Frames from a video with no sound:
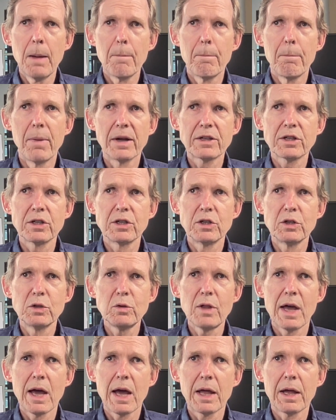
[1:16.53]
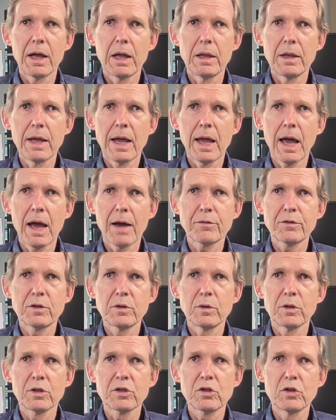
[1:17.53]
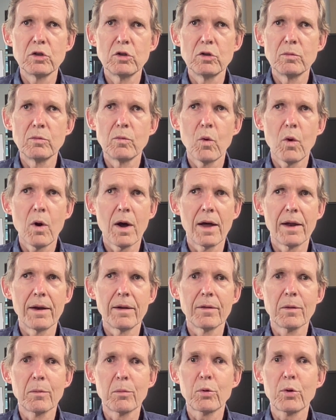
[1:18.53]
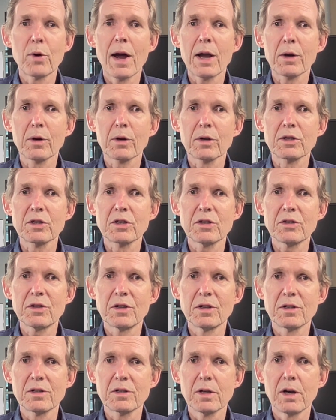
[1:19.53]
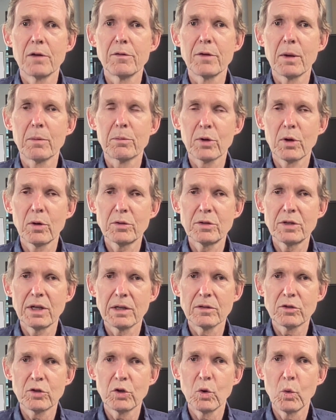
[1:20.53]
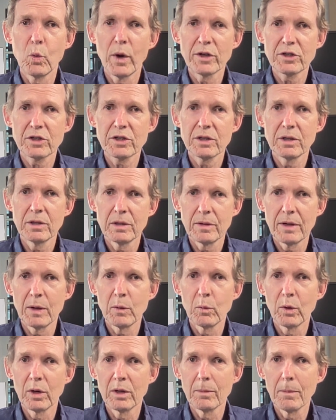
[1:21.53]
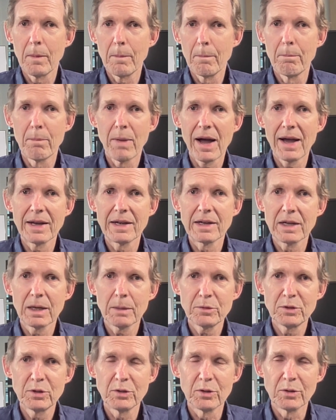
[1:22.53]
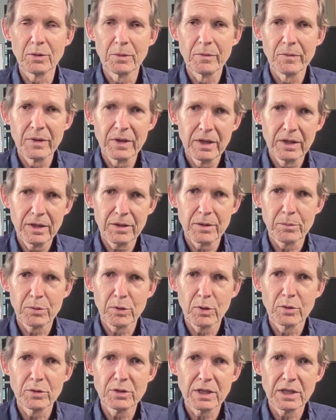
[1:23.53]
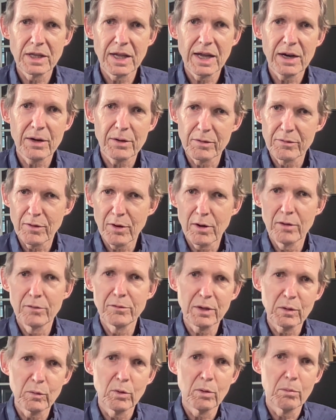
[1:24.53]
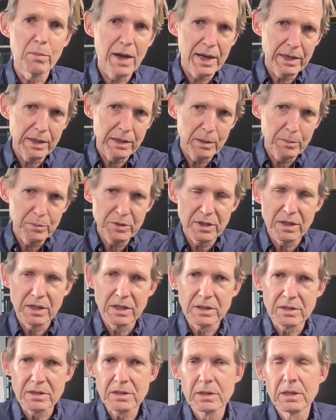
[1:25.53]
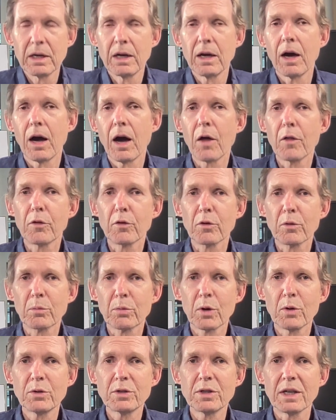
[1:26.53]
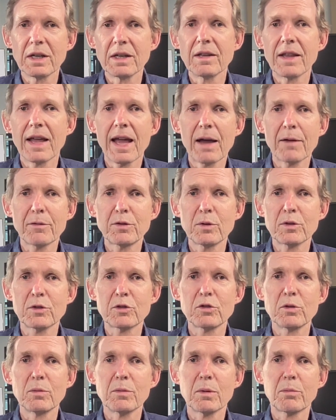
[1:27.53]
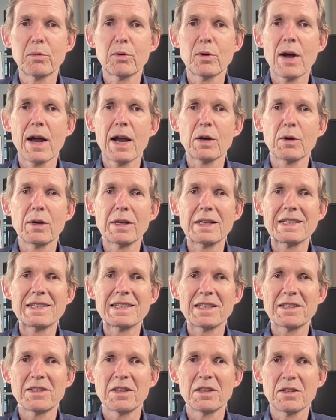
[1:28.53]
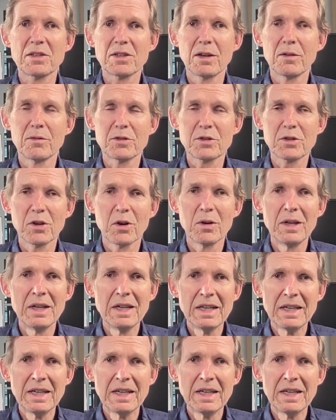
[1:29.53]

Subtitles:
But to do that, they have to assume what? The prior existence of a protein to which it will bind up to. The protein they are evolving will bind up to this other protein. They have to assume the prior existence of. So